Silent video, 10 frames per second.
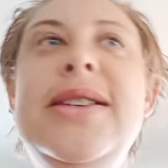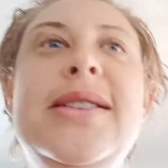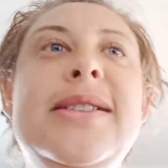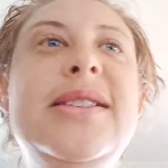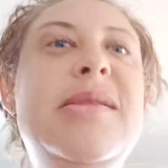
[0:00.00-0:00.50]
you
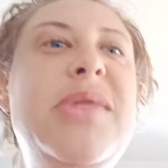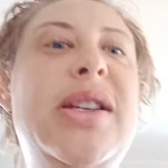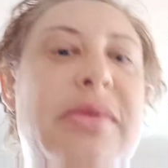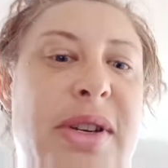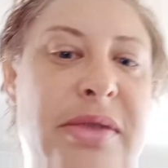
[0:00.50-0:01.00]
in a
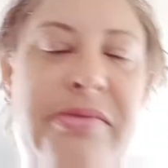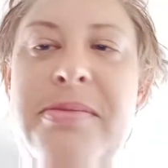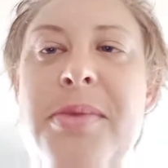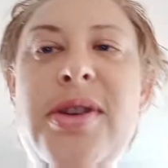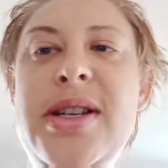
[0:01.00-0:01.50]
minute when I've
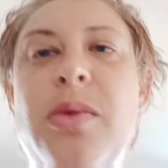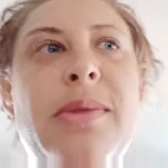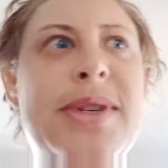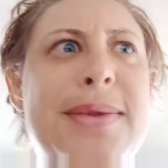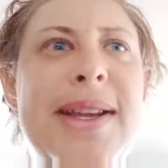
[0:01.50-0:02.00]
worked out what
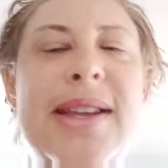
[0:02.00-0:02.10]
I'm doing